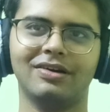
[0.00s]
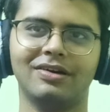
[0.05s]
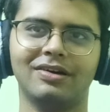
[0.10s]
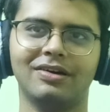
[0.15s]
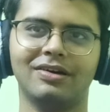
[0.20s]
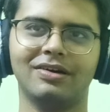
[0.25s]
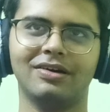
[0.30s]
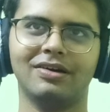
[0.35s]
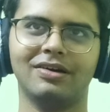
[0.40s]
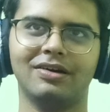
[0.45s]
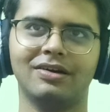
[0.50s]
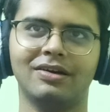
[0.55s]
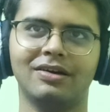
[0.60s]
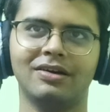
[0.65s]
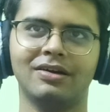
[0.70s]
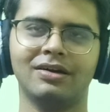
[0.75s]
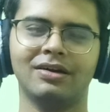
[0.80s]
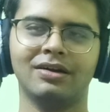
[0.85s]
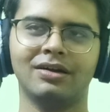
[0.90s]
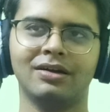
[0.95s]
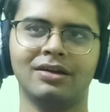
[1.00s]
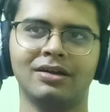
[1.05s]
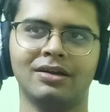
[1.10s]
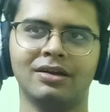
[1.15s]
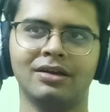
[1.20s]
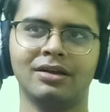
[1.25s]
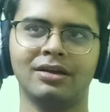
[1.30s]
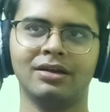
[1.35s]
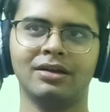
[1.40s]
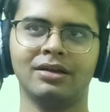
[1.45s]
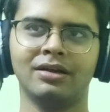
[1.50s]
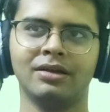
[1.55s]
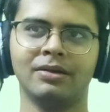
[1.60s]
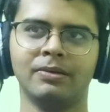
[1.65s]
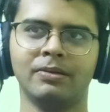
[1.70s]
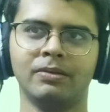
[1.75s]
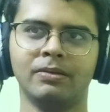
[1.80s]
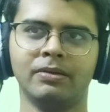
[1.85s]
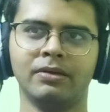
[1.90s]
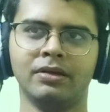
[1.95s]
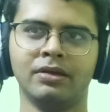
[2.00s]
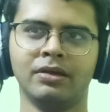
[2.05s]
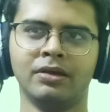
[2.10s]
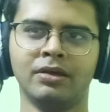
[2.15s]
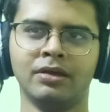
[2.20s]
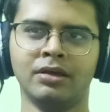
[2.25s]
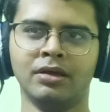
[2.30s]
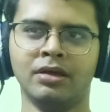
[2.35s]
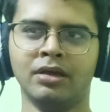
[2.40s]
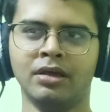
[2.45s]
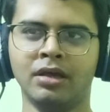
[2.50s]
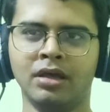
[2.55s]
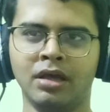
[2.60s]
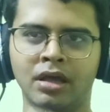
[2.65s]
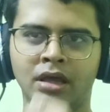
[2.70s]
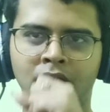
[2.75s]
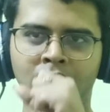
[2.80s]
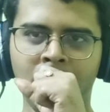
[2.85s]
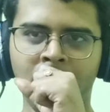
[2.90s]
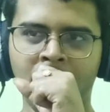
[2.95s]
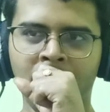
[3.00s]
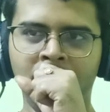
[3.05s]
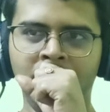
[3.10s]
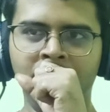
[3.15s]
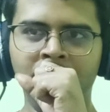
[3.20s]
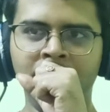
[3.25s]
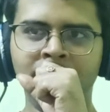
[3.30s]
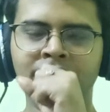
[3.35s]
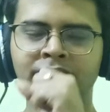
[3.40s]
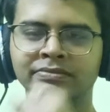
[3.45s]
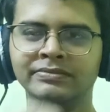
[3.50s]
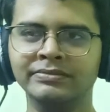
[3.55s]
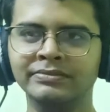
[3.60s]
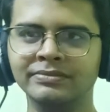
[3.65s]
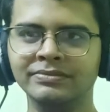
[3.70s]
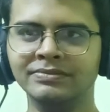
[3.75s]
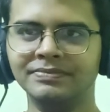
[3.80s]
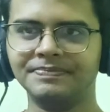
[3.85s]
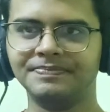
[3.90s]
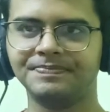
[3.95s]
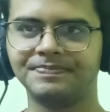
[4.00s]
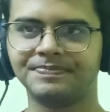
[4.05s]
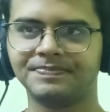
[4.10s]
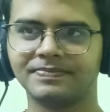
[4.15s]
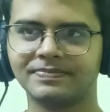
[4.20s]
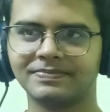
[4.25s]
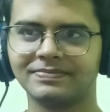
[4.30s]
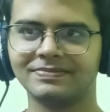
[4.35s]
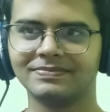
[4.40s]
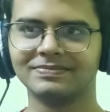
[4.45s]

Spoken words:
(silence)